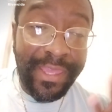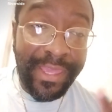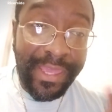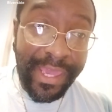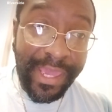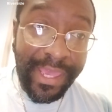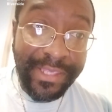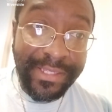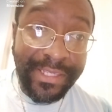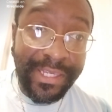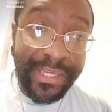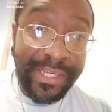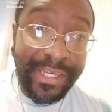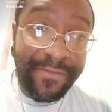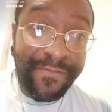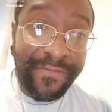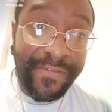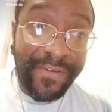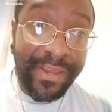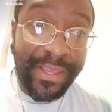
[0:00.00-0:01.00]
has a good
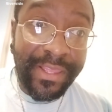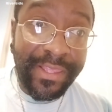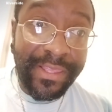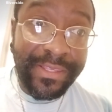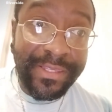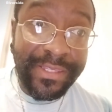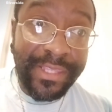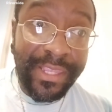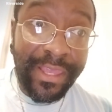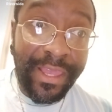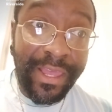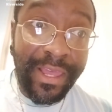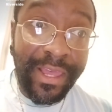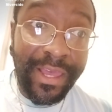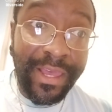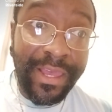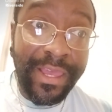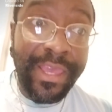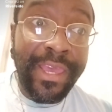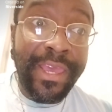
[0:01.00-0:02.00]

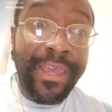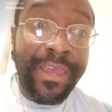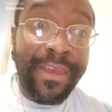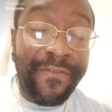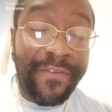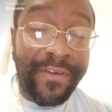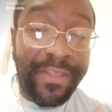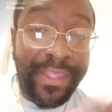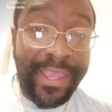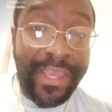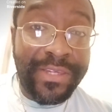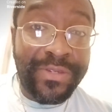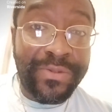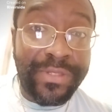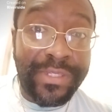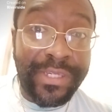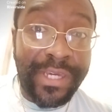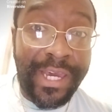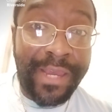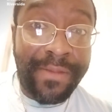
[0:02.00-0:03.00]
financial
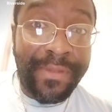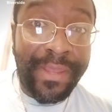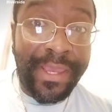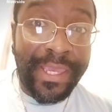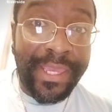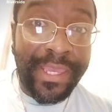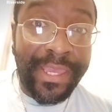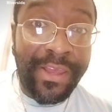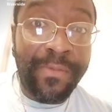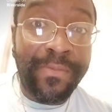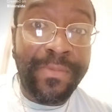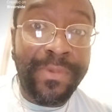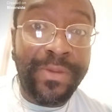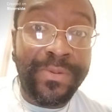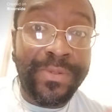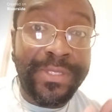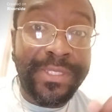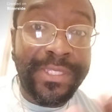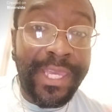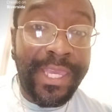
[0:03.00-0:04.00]
job that can help
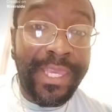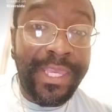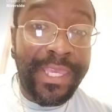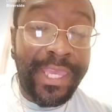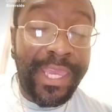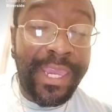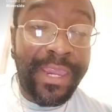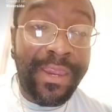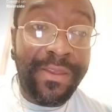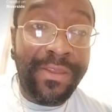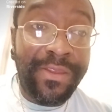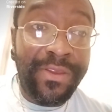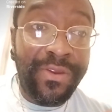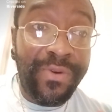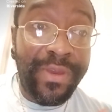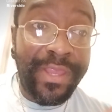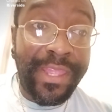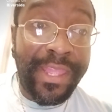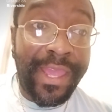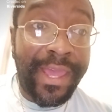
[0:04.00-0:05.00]
you take care of
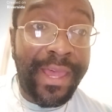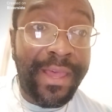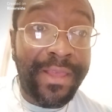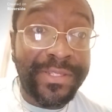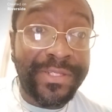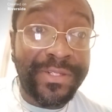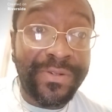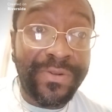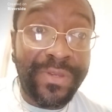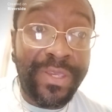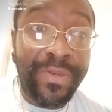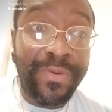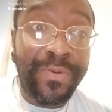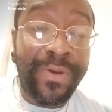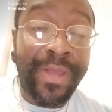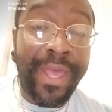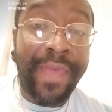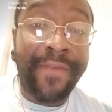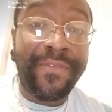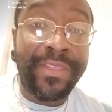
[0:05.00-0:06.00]
you in the household. You
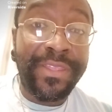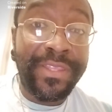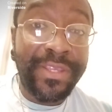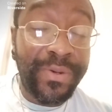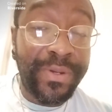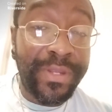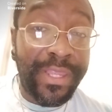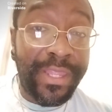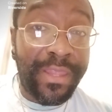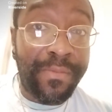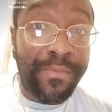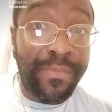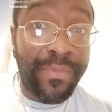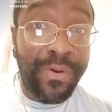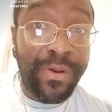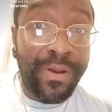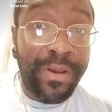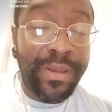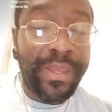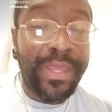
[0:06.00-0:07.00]
won't have to do it anymore.